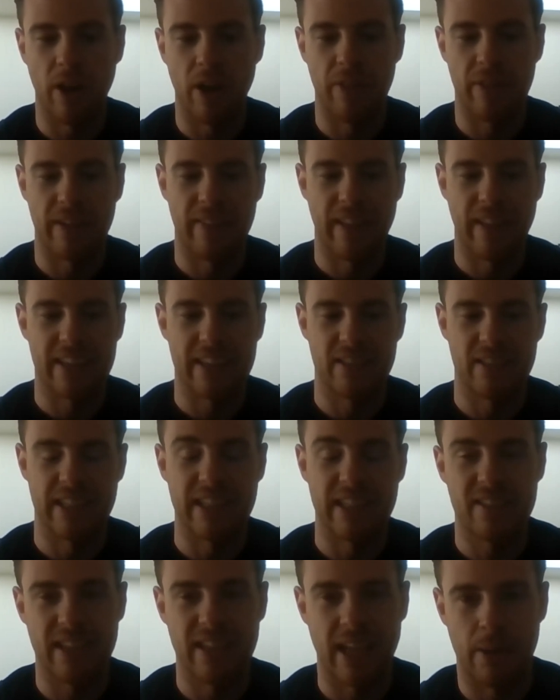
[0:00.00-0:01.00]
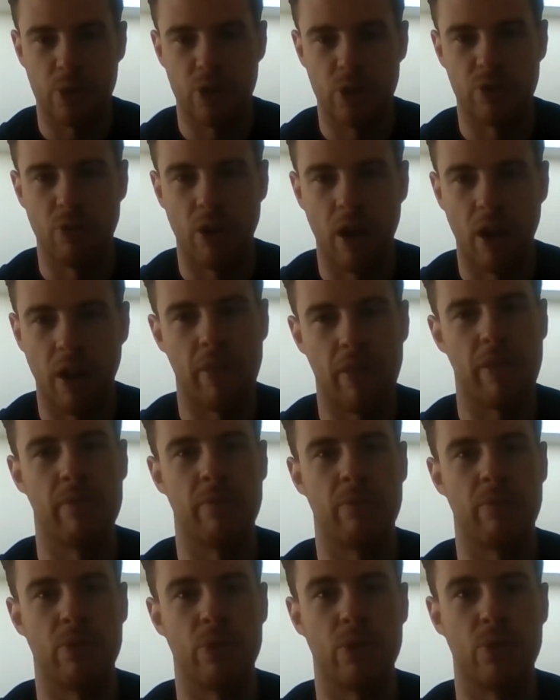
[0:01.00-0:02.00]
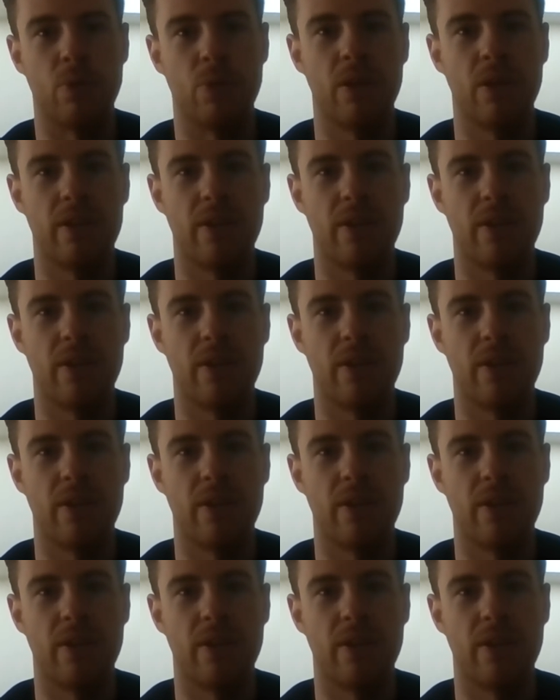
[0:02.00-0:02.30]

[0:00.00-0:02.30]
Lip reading: think that's the exception rather than rule